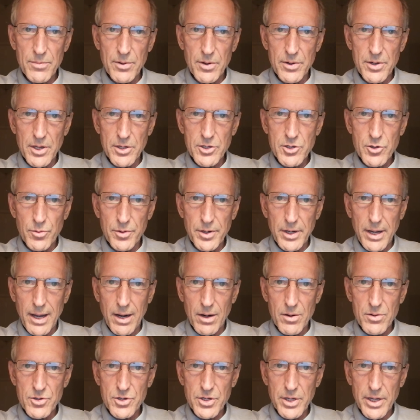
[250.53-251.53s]
their digital
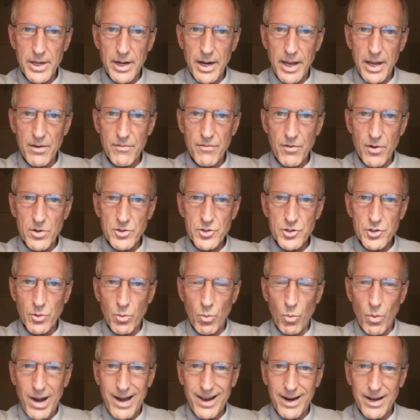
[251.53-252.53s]
dollars in a virtual
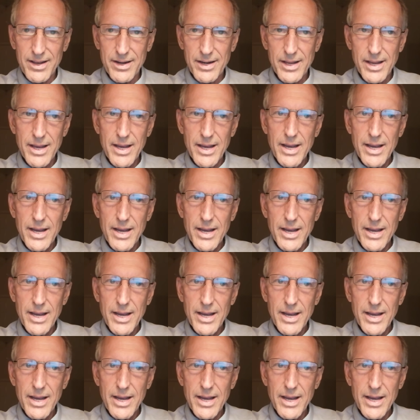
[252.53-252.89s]
wallet